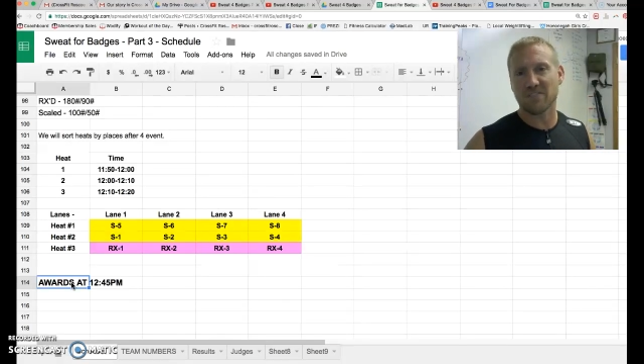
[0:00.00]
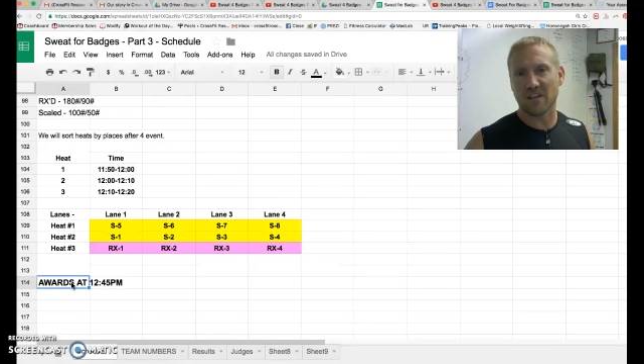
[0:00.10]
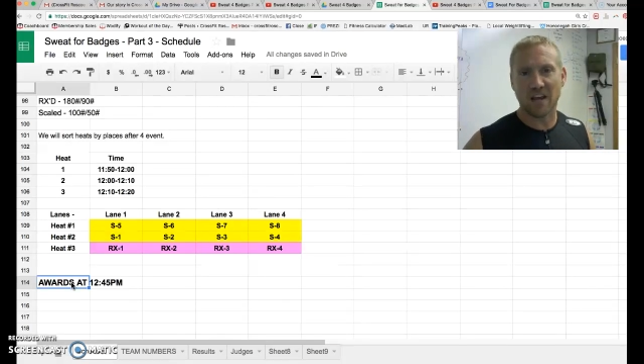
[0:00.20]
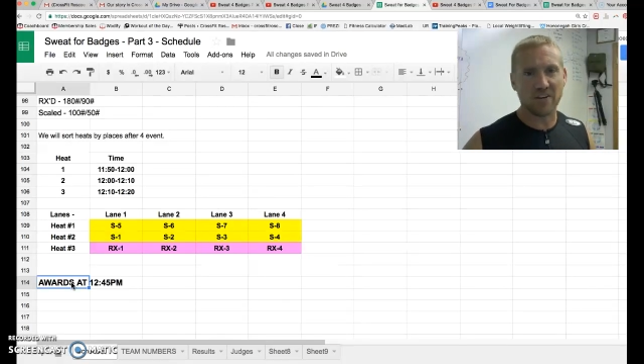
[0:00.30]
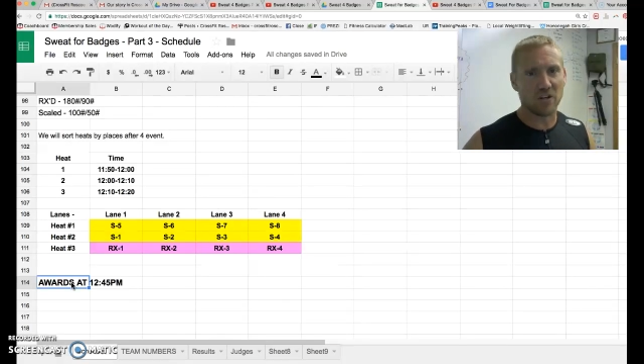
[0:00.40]
If
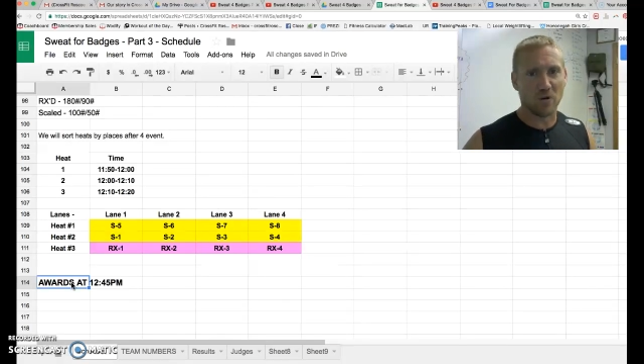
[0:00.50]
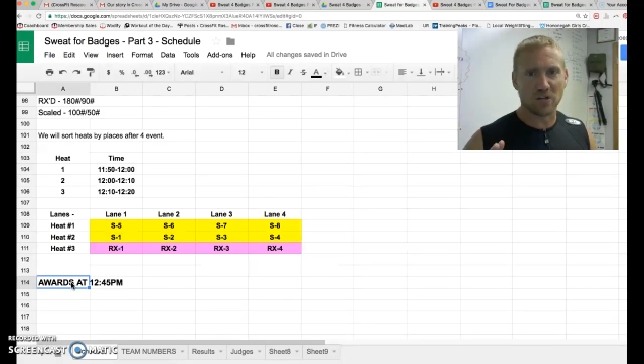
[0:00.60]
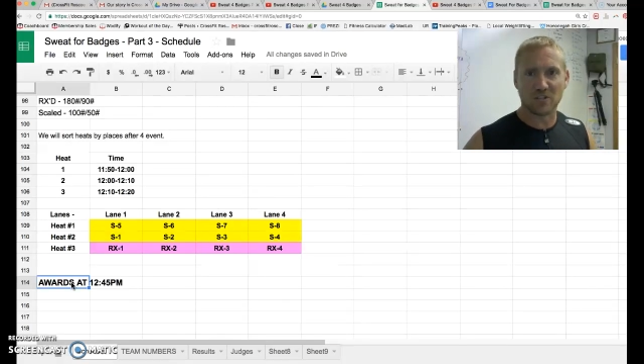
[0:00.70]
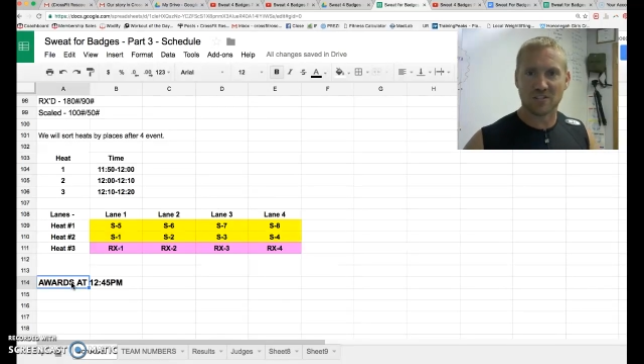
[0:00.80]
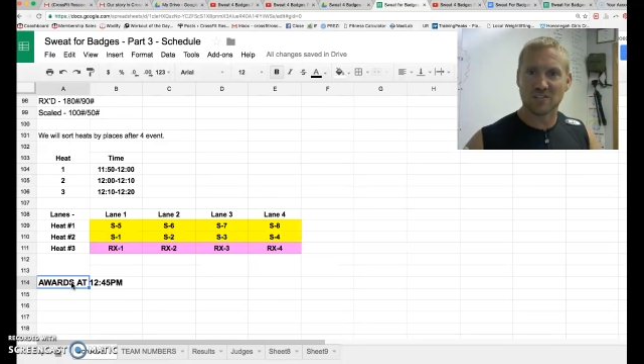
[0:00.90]
you have any
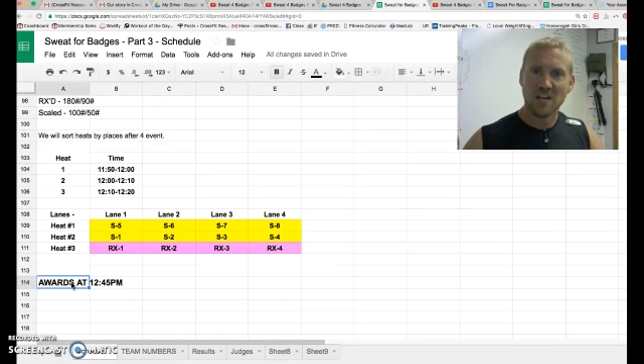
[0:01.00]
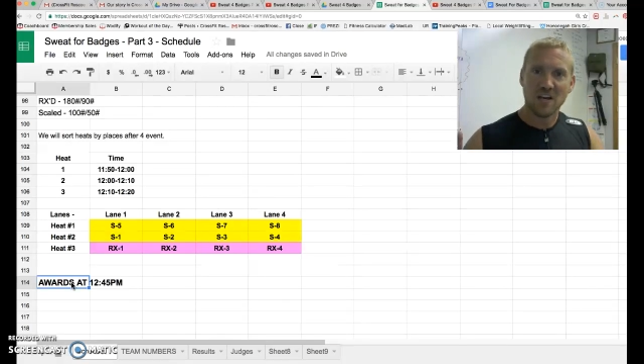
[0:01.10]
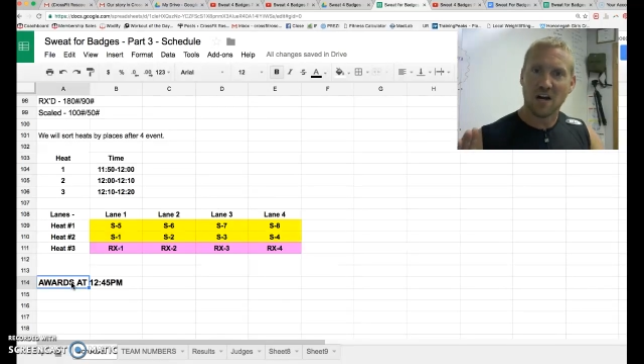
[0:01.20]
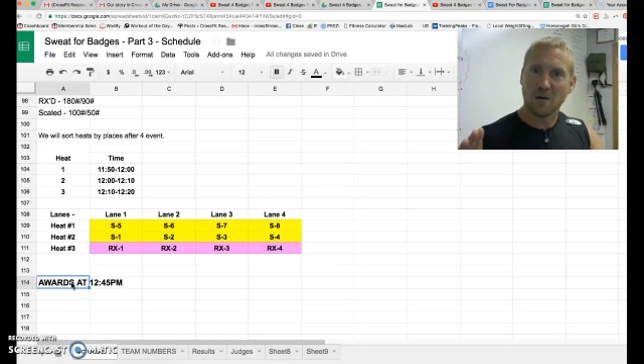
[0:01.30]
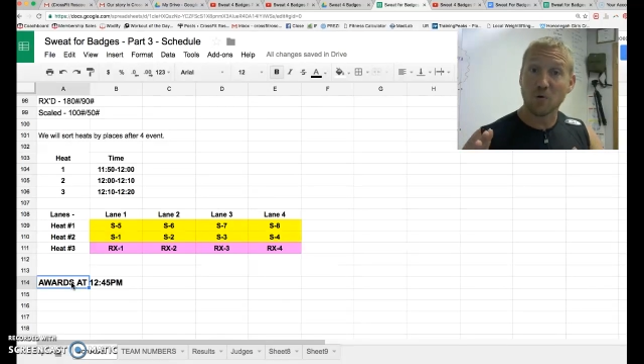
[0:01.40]
questions,
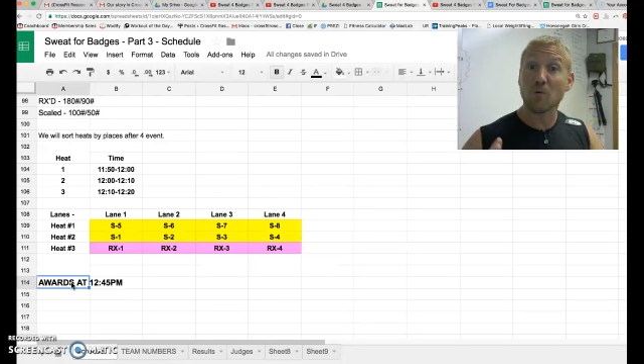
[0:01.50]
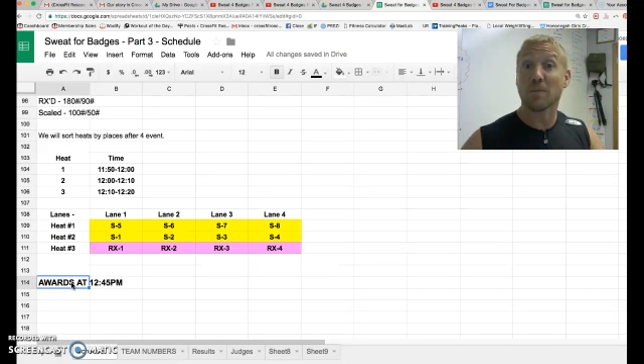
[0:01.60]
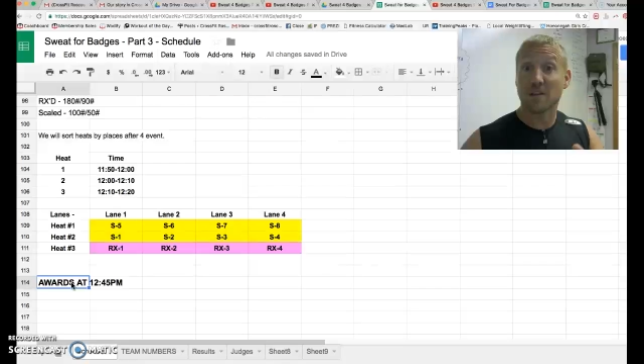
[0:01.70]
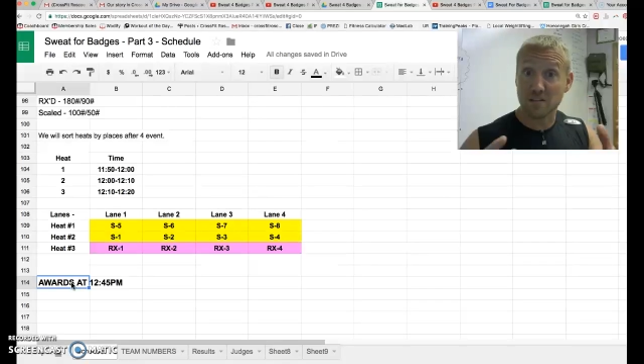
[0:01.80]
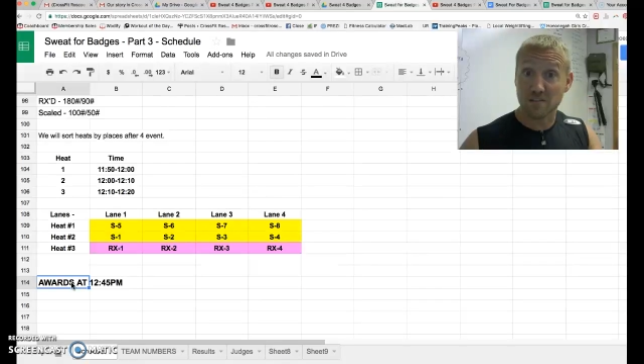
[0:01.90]
we want
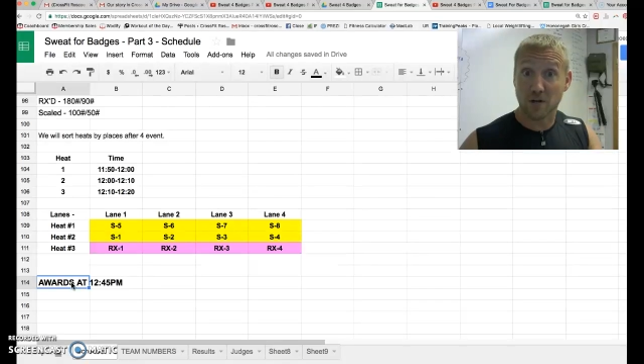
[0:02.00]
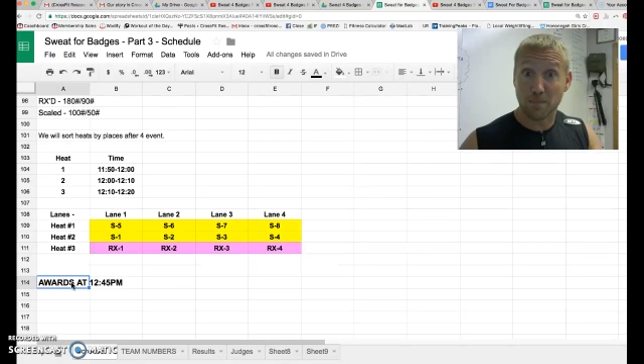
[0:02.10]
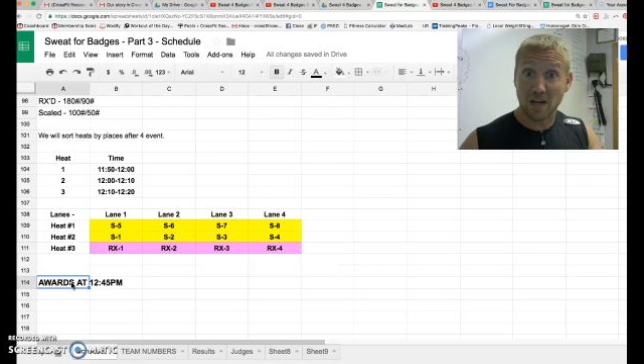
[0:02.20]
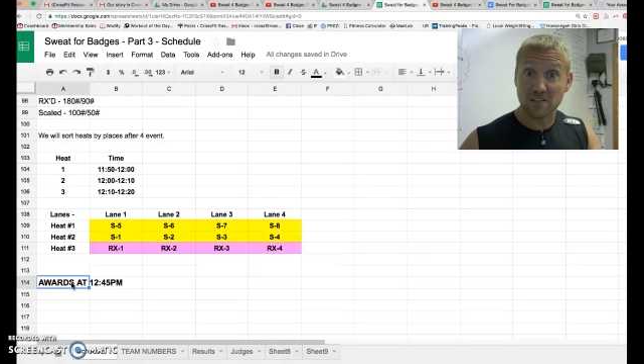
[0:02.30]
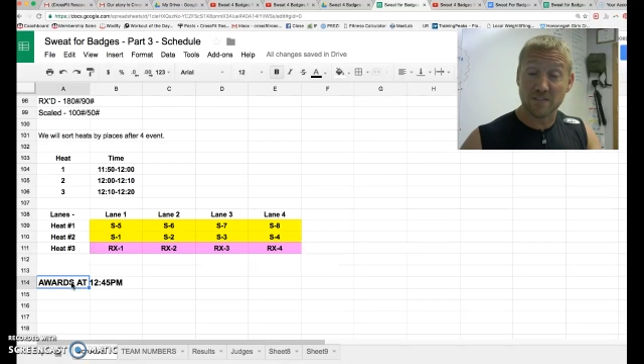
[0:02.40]
to make this a very
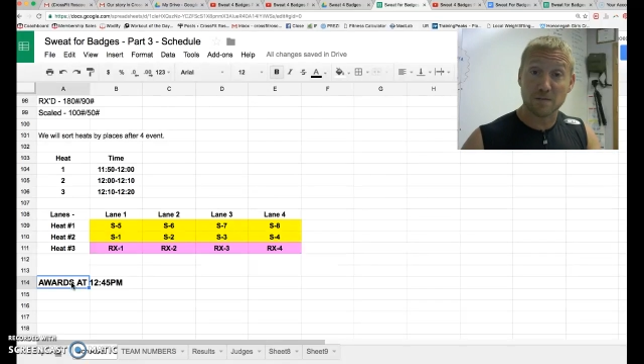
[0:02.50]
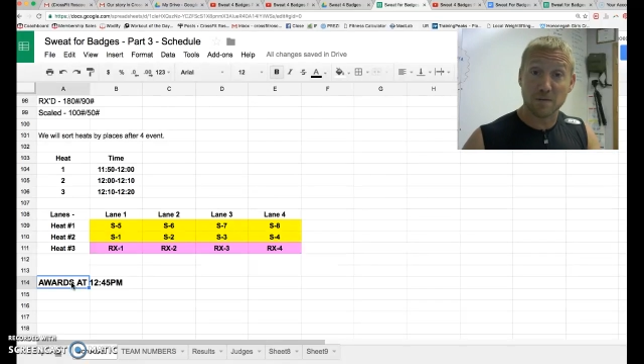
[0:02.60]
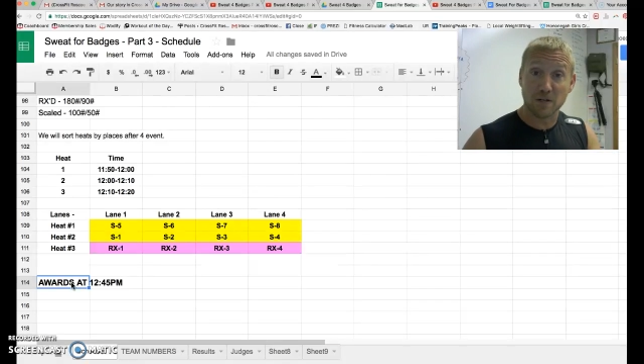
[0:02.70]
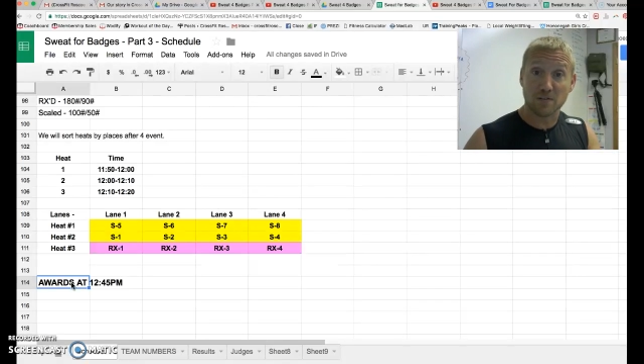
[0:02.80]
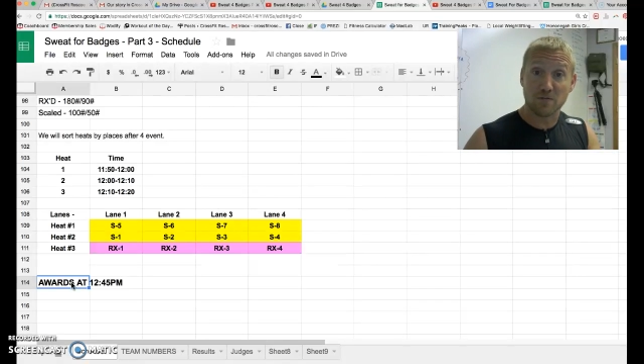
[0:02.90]
positive
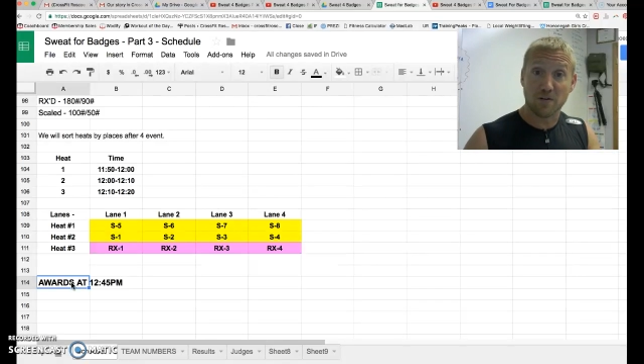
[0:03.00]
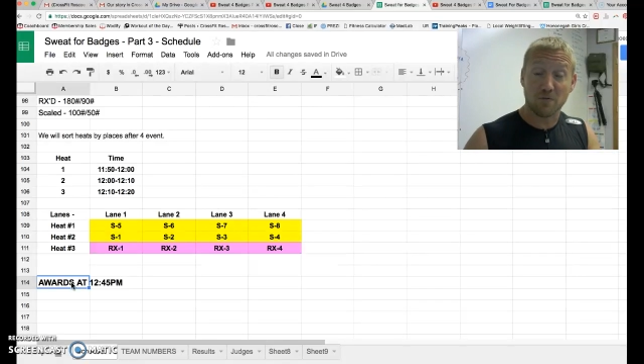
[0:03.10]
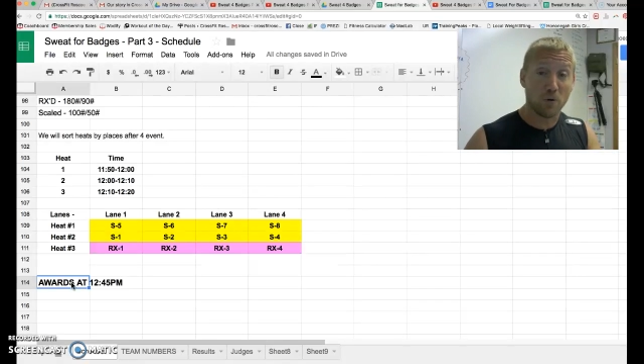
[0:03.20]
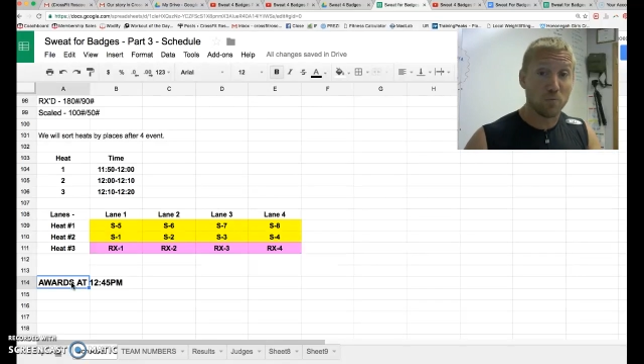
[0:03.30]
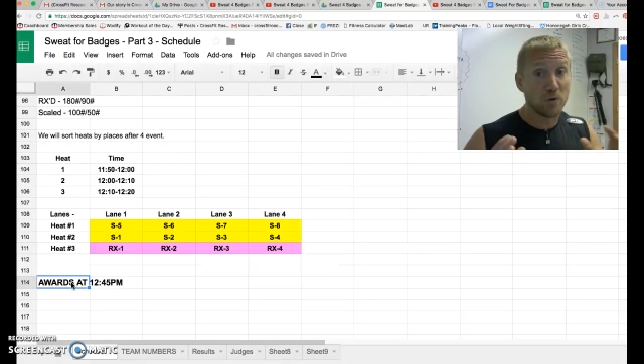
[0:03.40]
experience for everyone.